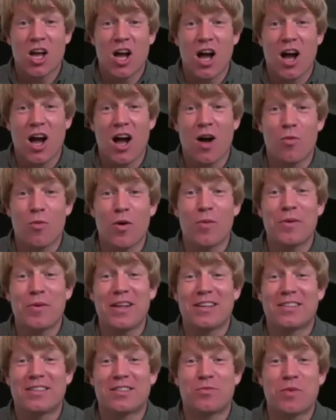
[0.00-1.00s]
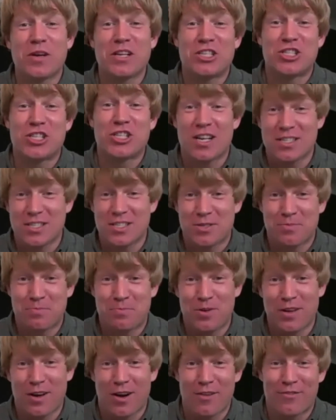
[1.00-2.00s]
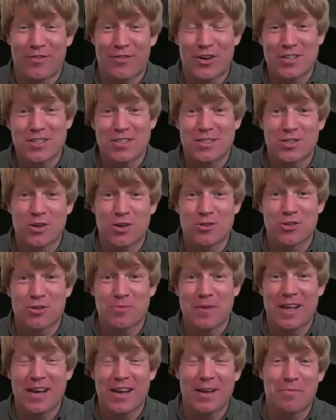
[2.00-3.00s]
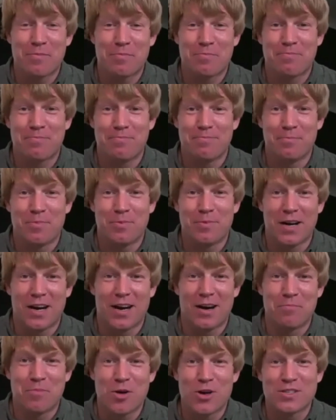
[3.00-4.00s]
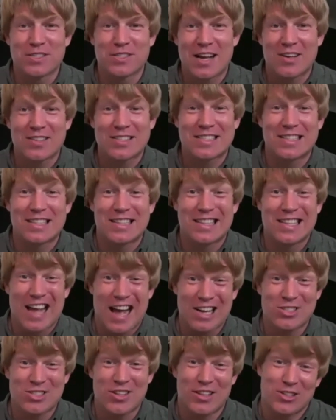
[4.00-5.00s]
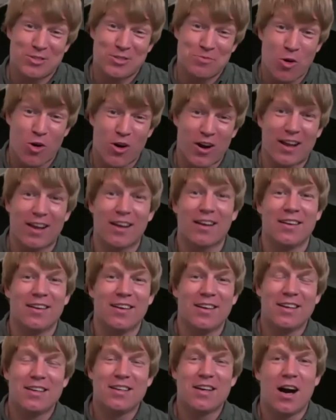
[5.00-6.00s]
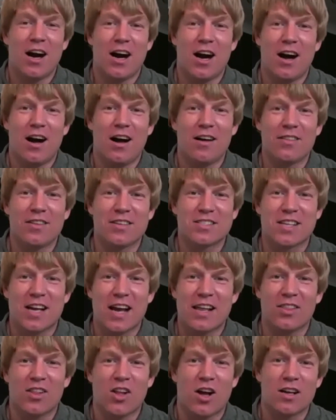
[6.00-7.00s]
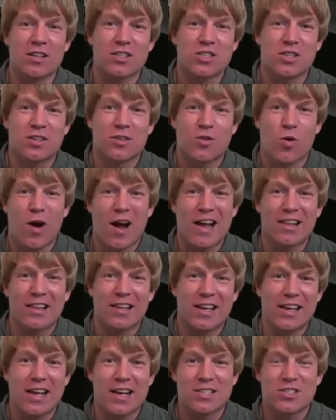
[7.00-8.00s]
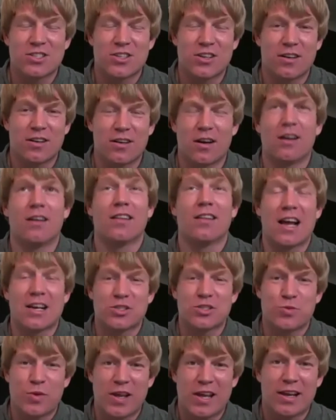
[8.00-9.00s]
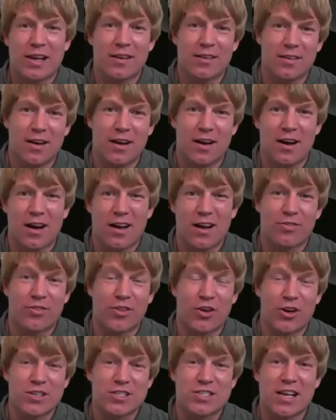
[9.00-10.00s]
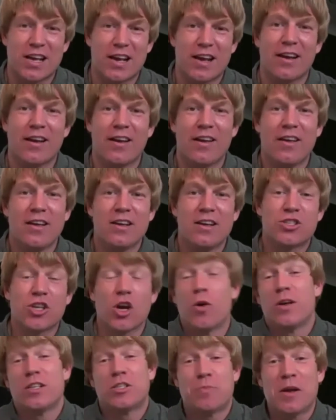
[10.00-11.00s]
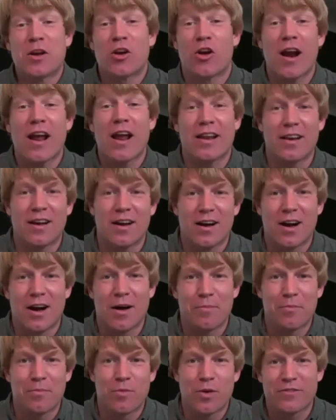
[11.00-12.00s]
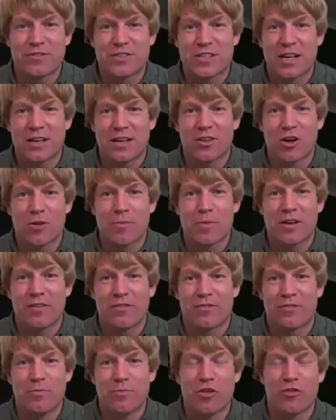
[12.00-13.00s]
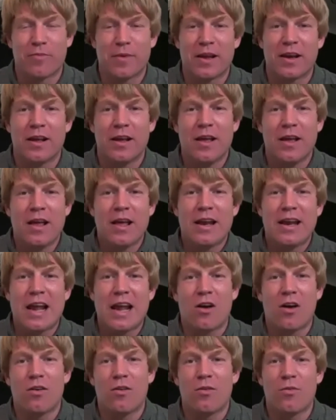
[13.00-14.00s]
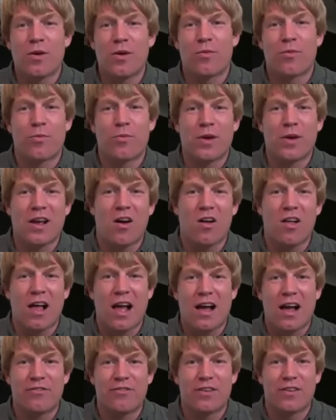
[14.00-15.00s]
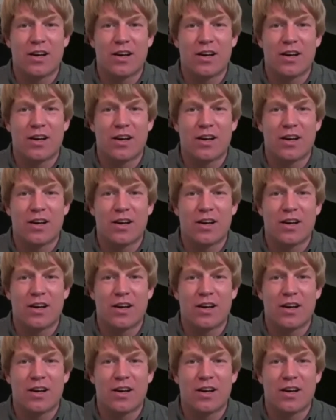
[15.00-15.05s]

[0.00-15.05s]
Well, we just put our first social media post out actually this morning. The site launched quietly yesterday or last week on Thursday. So it's been great. We've seen a little bit of movement. Now we all have,